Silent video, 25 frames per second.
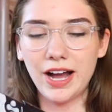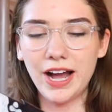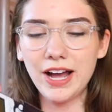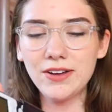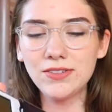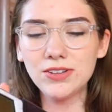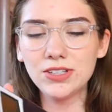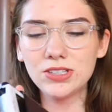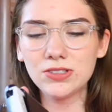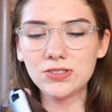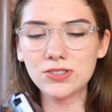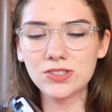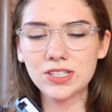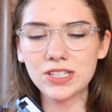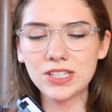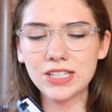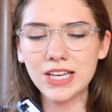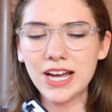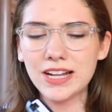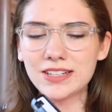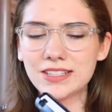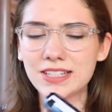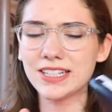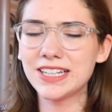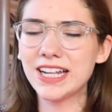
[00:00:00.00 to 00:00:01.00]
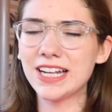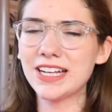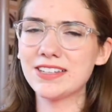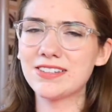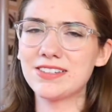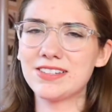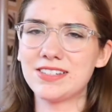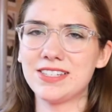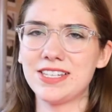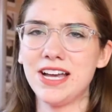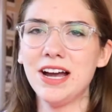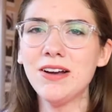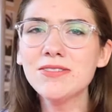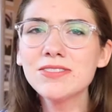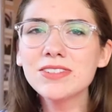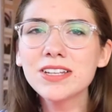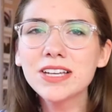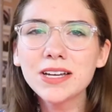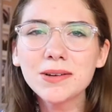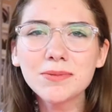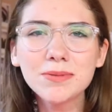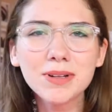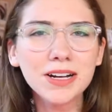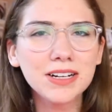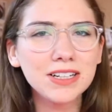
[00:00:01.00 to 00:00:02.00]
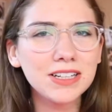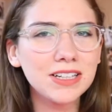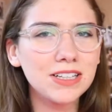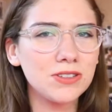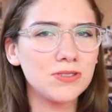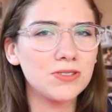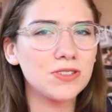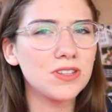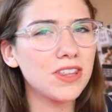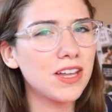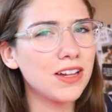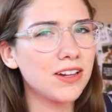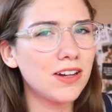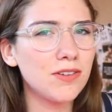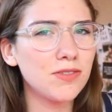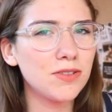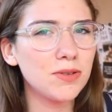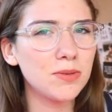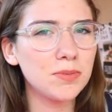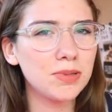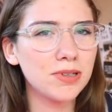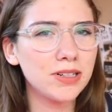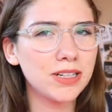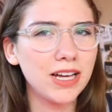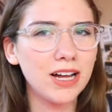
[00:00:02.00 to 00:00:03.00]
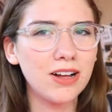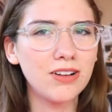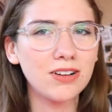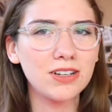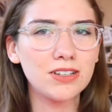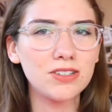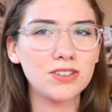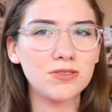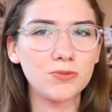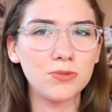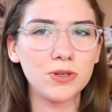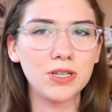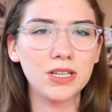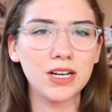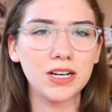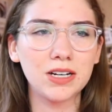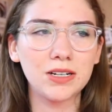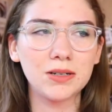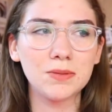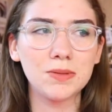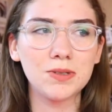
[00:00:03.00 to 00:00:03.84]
I haven't used it yet, and it sounds like I'm not gonna use it that often in pre-cal because we